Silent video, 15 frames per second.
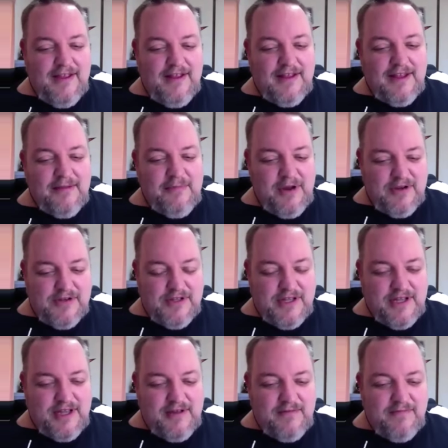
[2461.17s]
the mute mm-hmm.
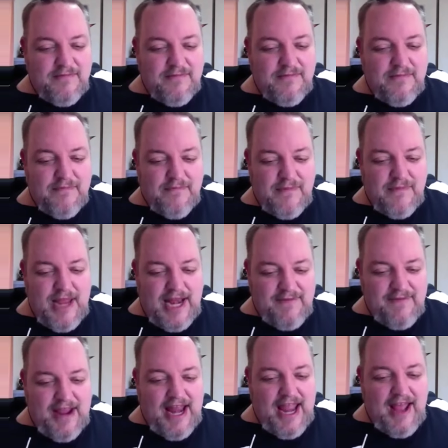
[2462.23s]
the Eddie
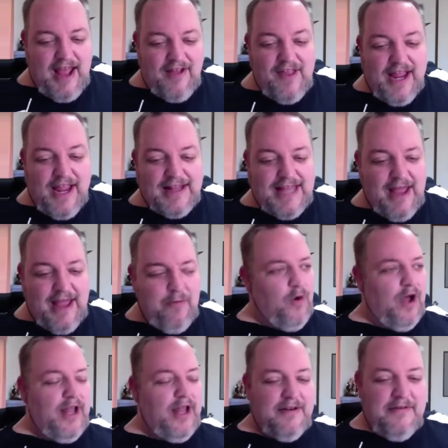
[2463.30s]
Van Halen. They got that
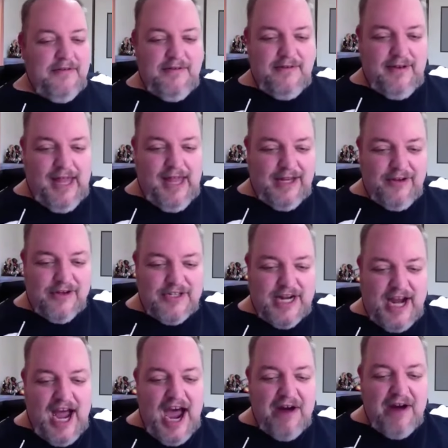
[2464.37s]
one like looks like
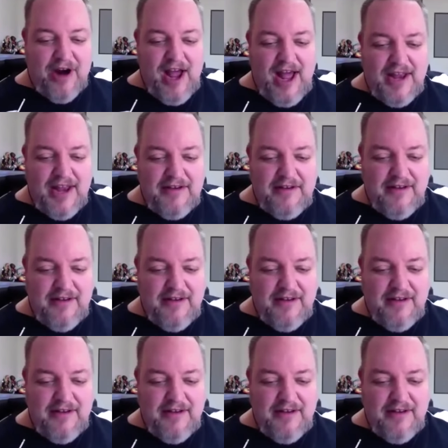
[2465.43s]
a hot rod.